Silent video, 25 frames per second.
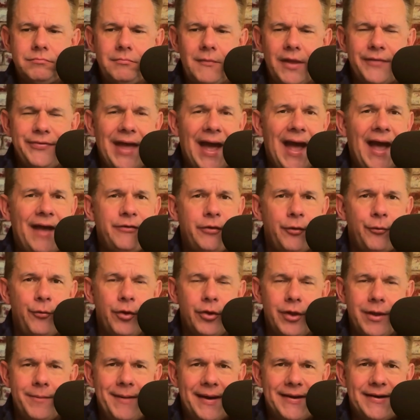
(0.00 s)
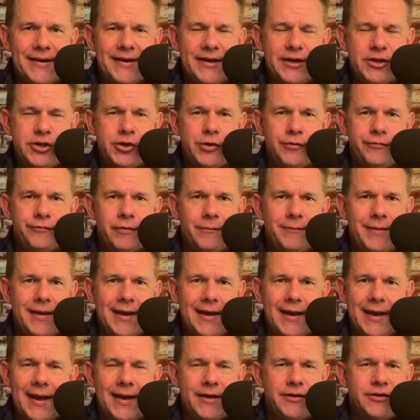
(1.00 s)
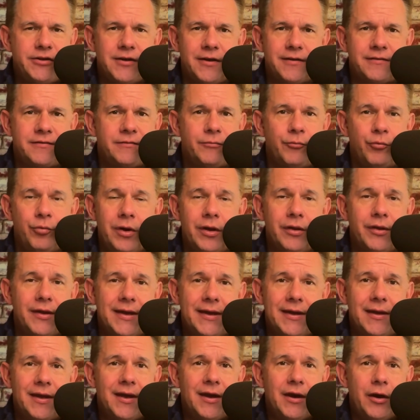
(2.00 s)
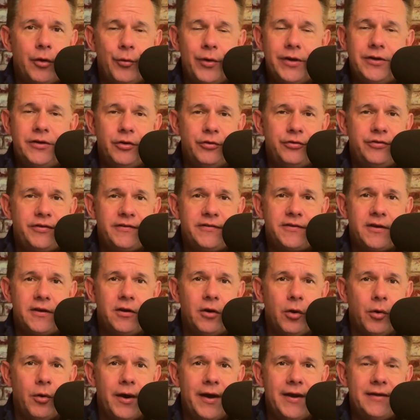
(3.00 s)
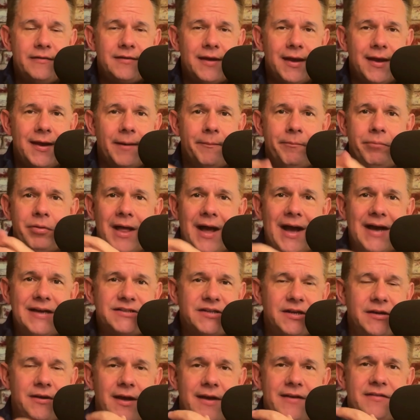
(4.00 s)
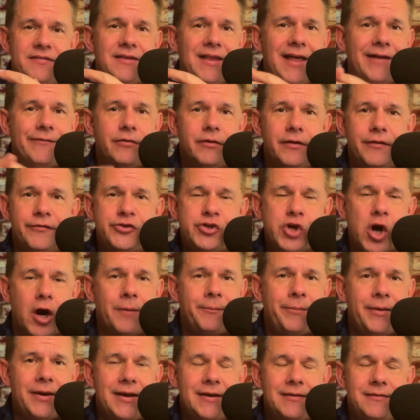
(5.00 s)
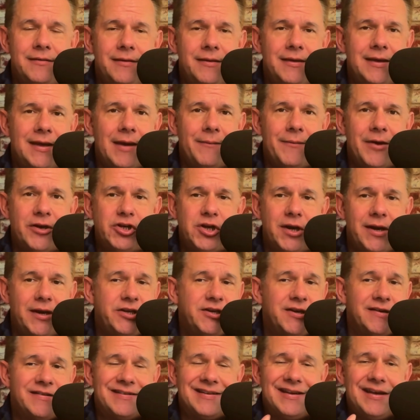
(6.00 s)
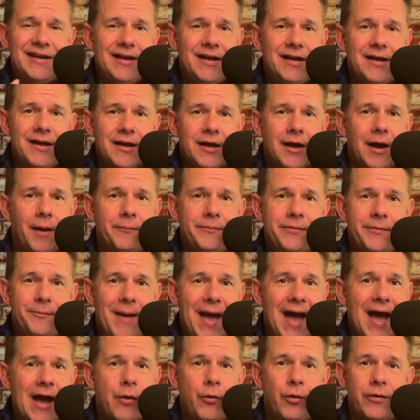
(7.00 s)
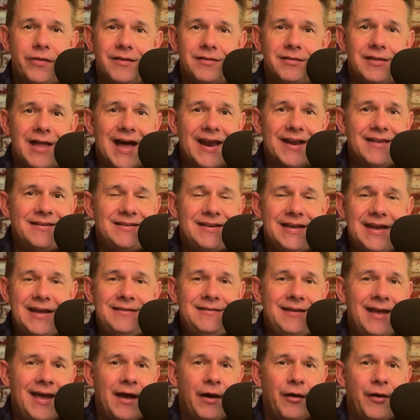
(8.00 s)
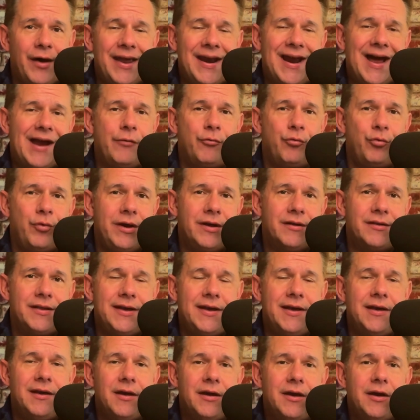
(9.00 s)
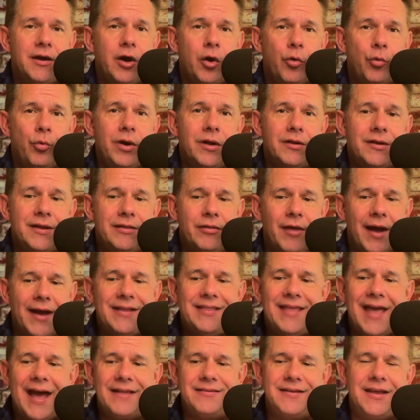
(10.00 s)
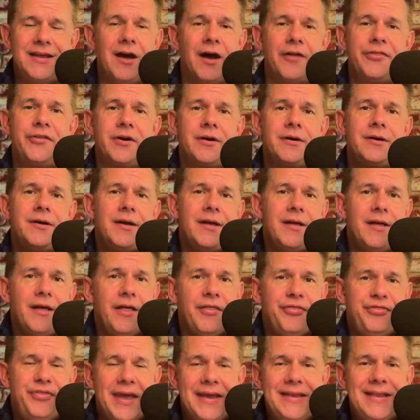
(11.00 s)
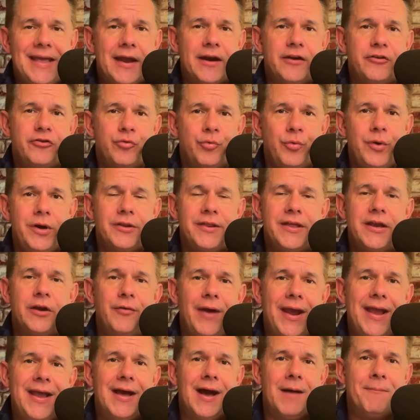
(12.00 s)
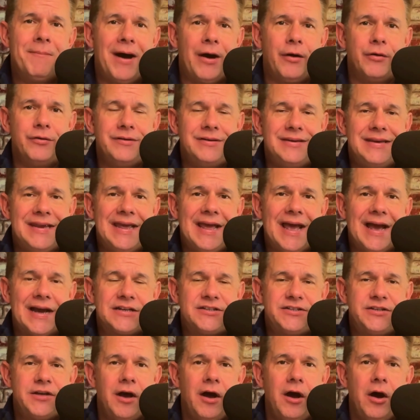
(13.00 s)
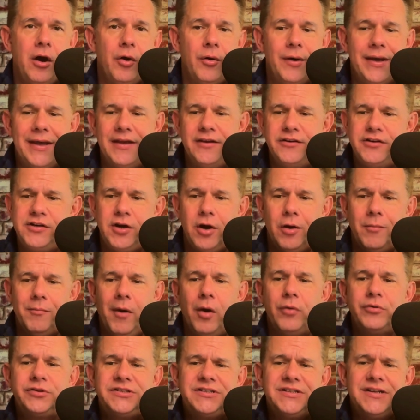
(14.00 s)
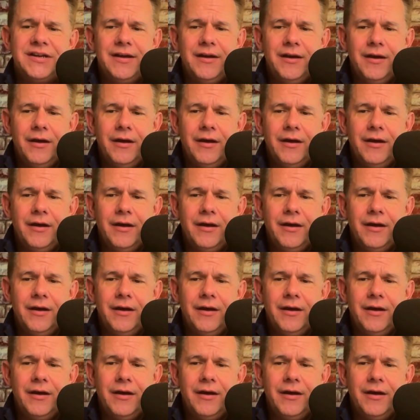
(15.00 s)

That hasn't really been an issue for me. It just really reduces the noise and applies a nice level of sharpening to the image, and it just comes back with a lot of detail. And I really, really like that. The other thing that is really great about DxO is, most